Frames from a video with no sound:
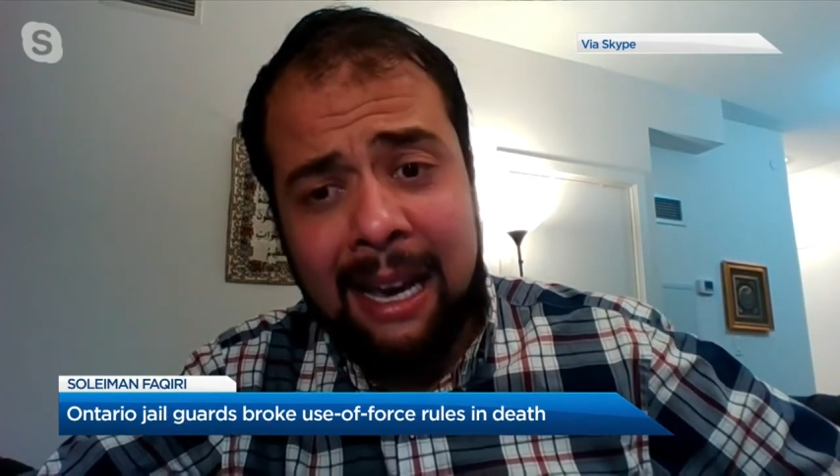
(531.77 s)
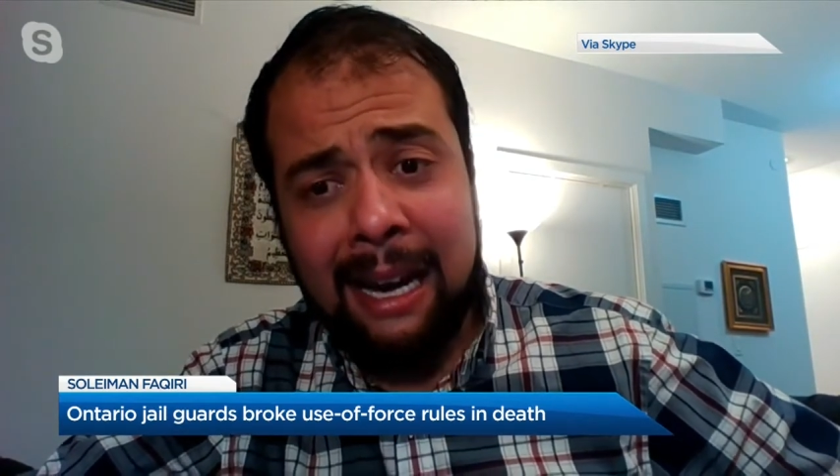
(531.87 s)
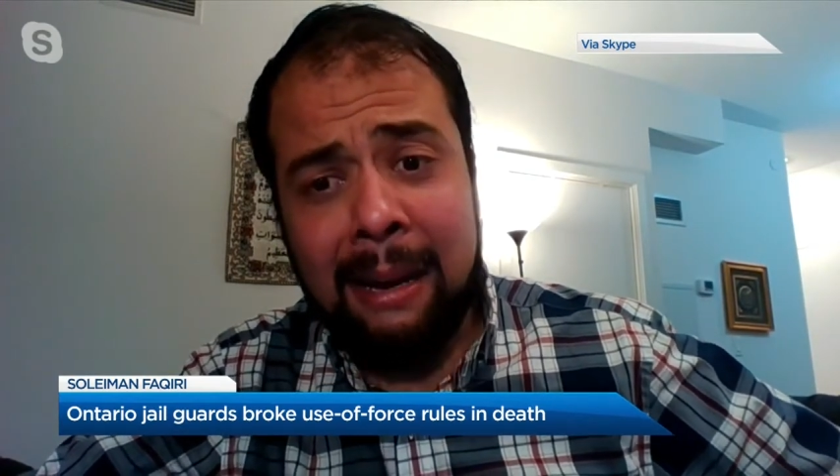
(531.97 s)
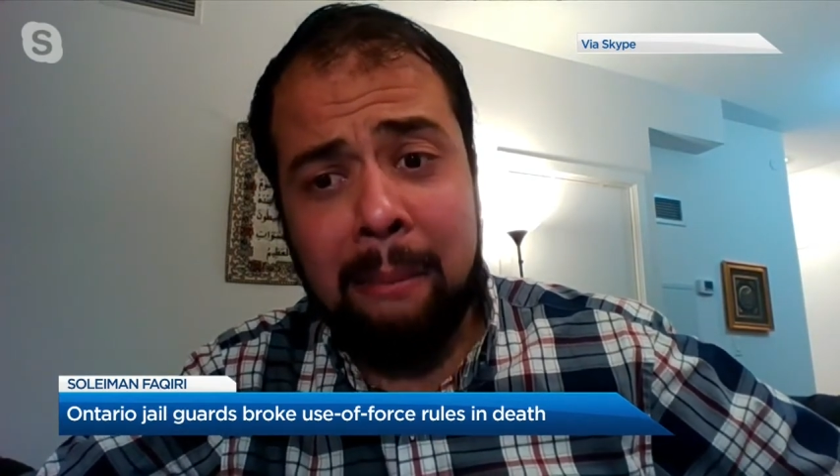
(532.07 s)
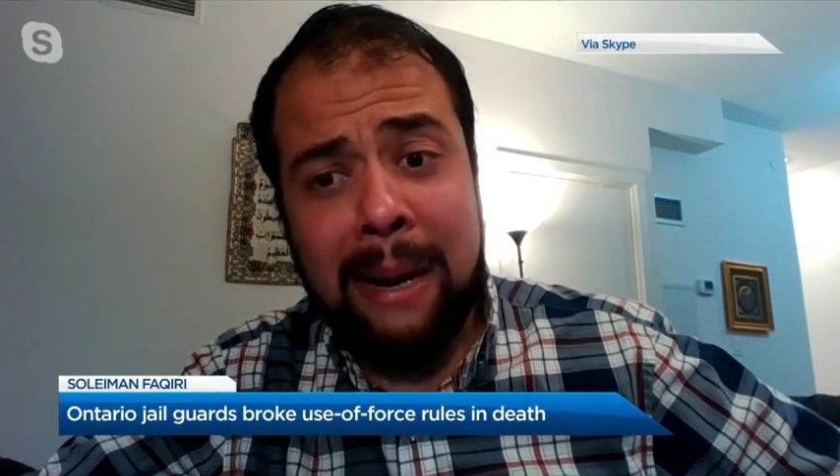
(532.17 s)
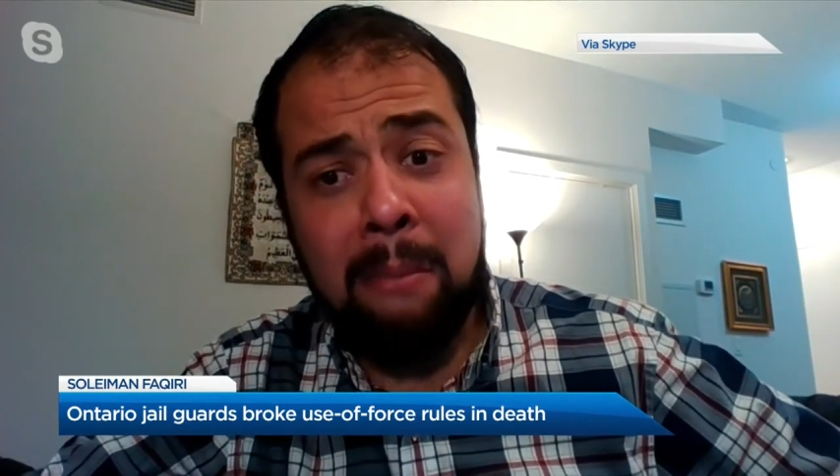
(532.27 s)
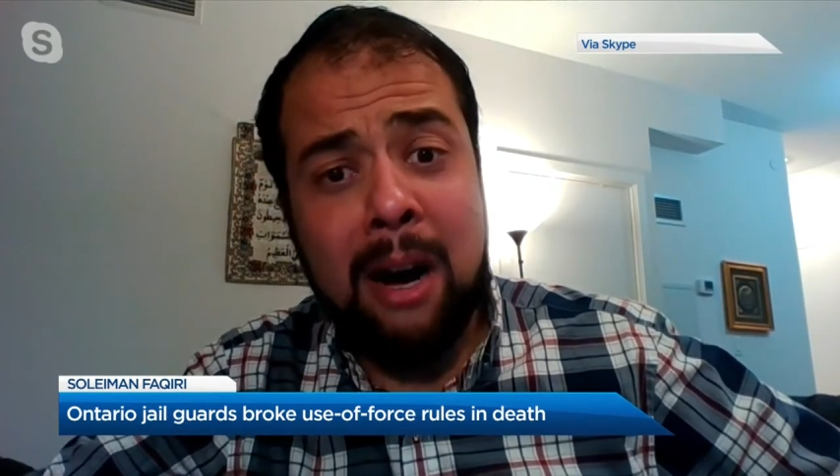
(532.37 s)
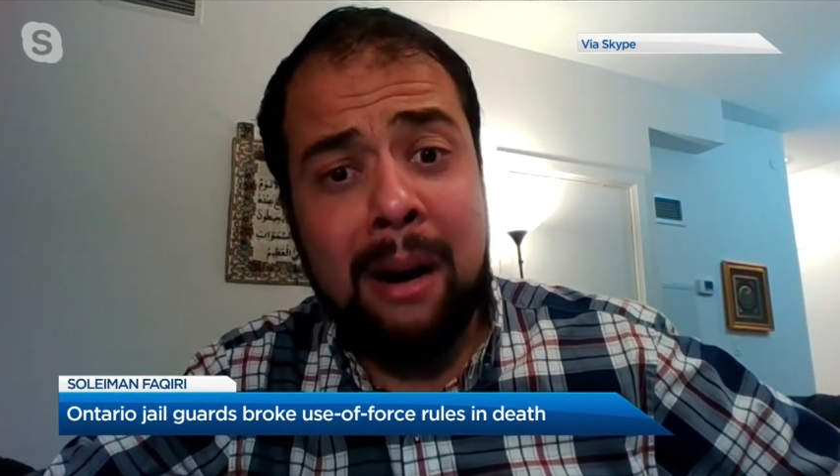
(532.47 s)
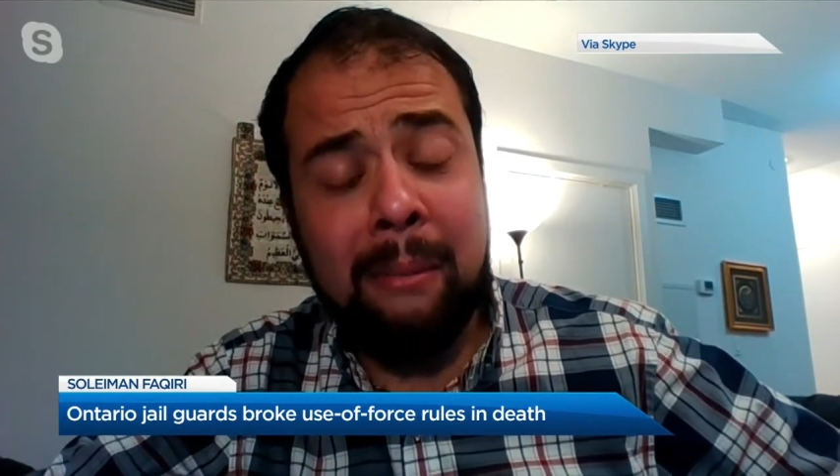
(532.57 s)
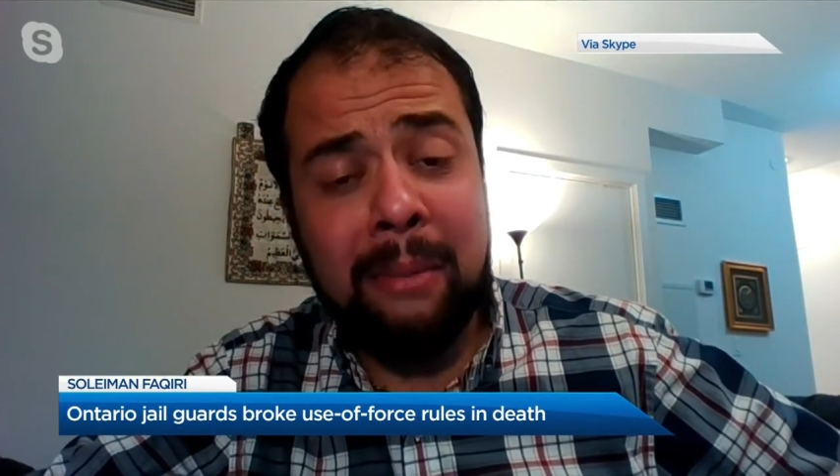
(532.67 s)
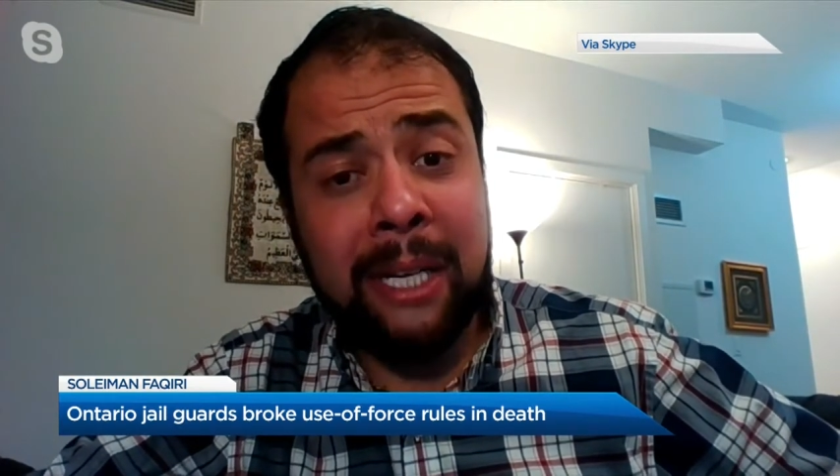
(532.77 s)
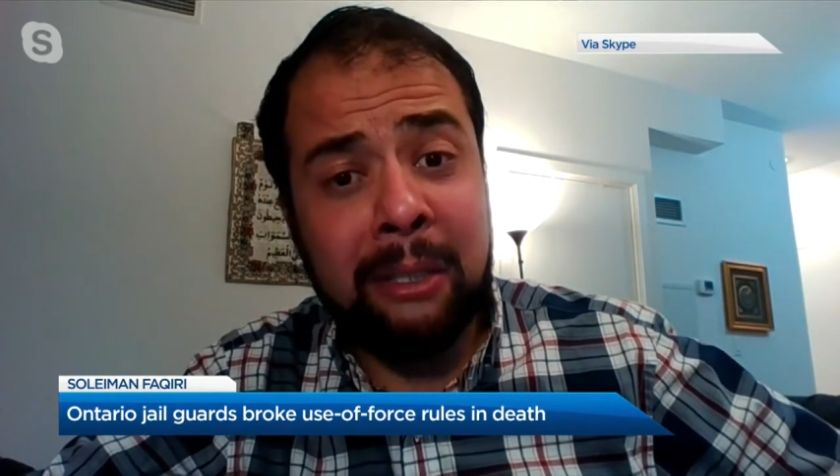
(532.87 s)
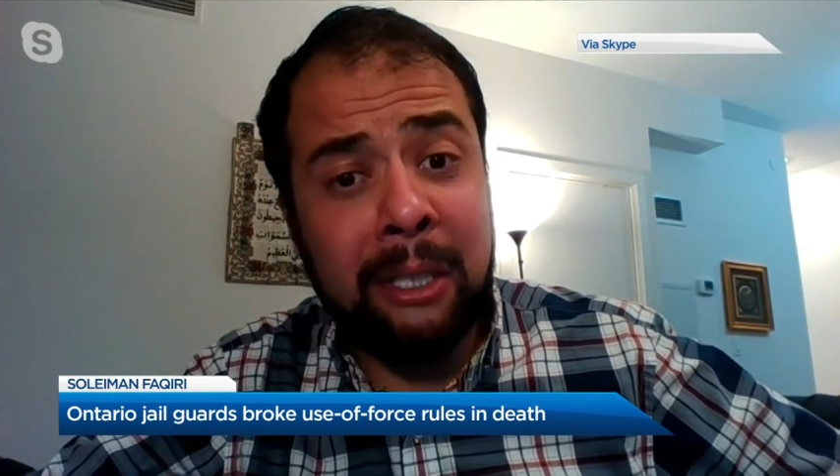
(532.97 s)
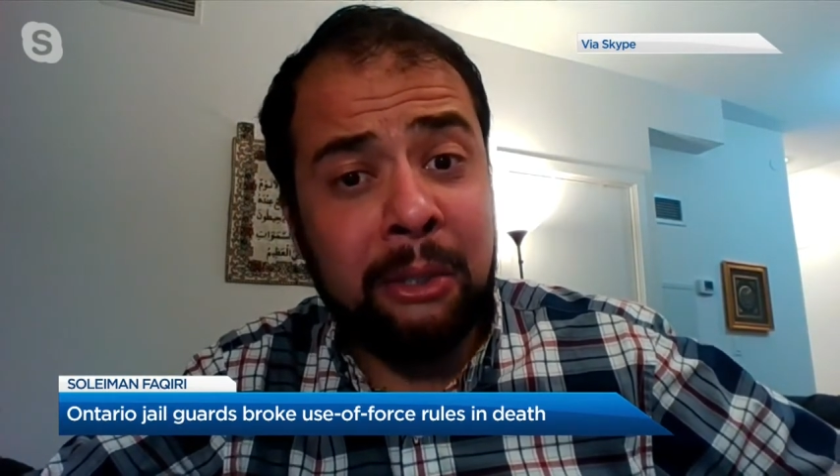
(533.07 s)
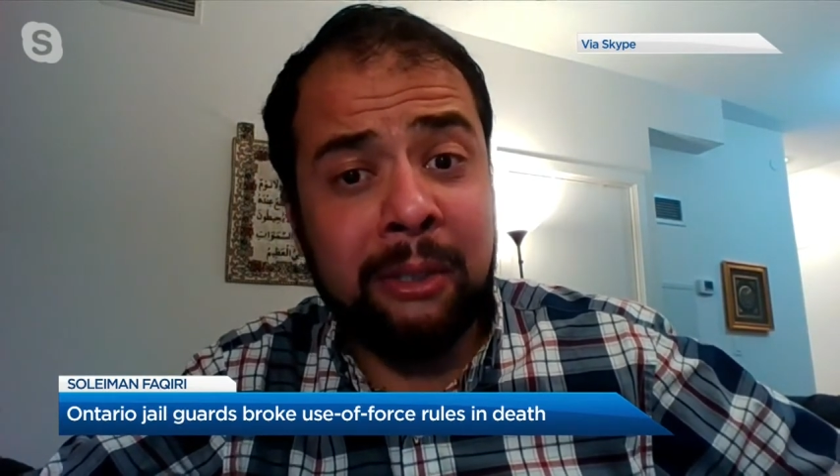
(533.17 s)
My mom
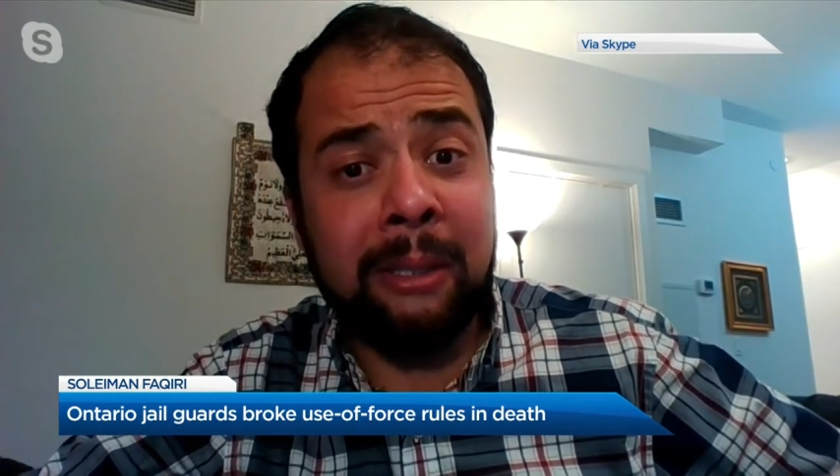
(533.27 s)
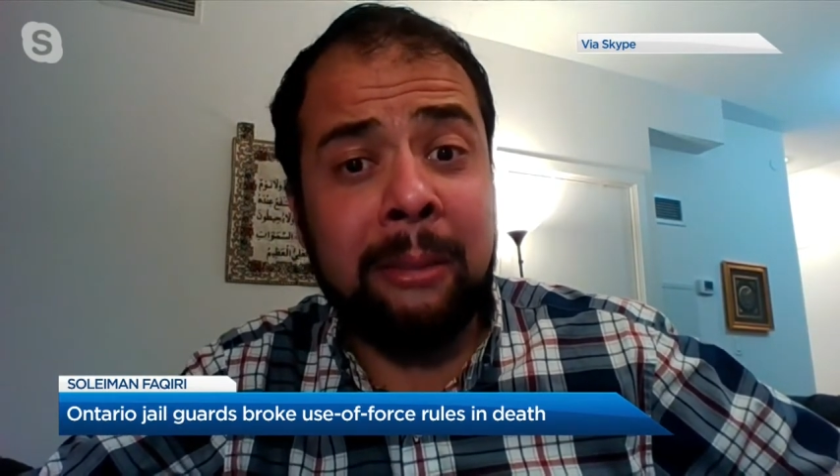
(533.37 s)
continues to